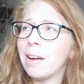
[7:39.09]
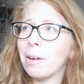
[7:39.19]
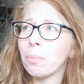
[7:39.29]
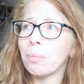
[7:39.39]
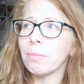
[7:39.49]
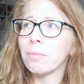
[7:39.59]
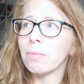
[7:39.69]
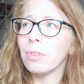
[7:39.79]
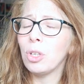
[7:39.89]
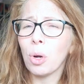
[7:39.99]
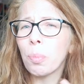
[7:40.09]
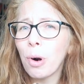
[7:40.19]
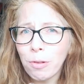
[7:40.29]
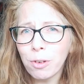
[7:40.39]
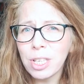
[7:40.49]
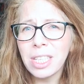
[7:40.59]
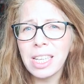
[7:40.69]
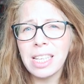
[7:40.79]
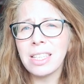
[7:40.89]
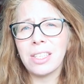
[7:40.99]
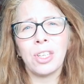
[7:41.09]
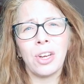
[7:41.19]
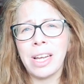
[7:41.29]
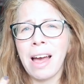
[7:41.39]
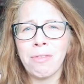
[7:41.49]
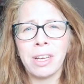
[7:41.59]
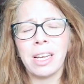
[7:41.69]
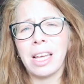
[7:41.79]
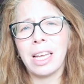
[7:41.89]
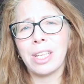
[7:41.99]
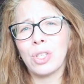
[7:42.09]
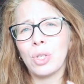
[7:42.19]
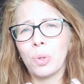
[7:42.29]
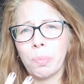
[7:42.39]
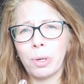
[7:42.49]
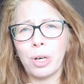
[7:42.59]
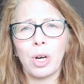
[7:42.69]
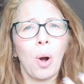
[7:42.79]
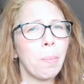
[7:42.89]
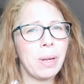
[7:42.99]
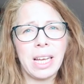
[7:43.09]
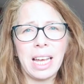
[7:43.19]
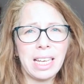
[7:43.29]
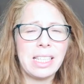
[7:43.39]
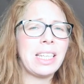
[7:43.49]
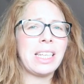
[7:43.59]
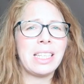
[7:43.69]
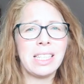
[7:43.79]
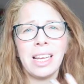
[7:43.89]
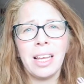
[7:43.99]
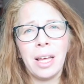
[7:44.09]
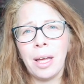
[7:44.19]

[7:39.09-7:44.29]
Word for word: um, you know, preferences, not having like super complicated